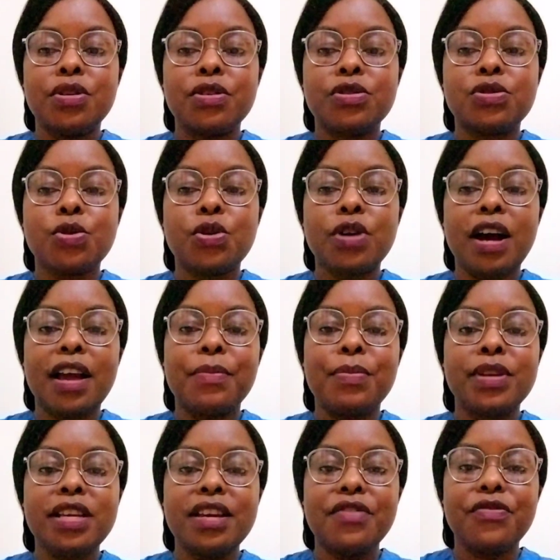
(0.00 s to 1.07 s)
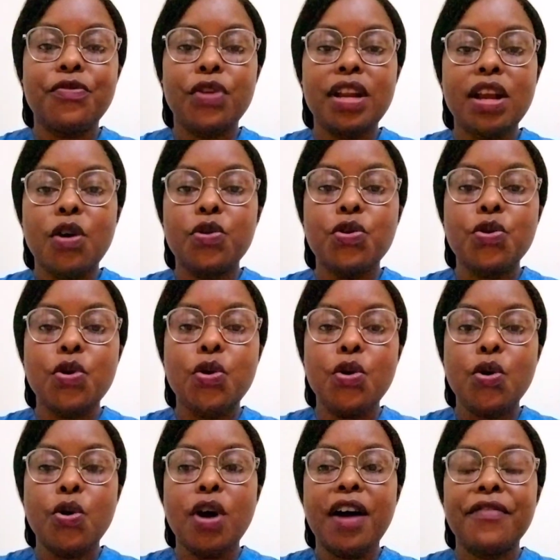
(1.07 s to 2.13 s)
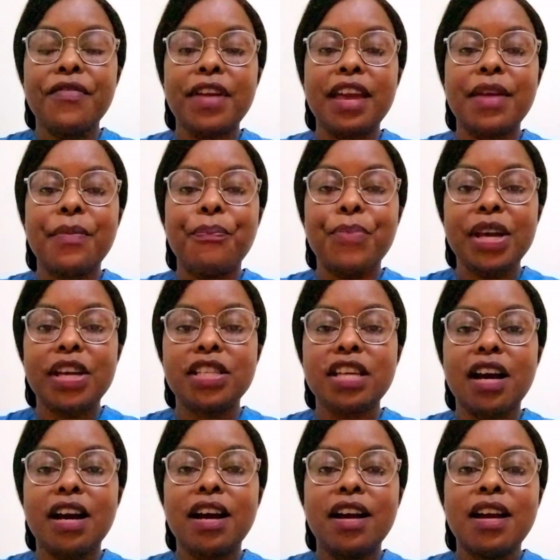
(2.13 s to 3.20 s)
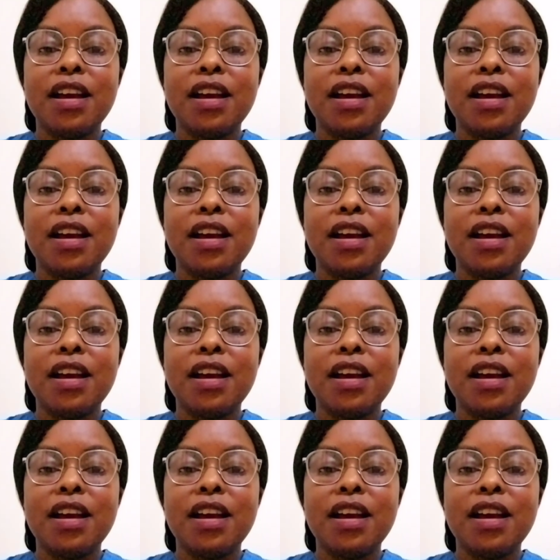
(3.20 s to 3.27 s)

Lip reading: So I believe we now know or have a picture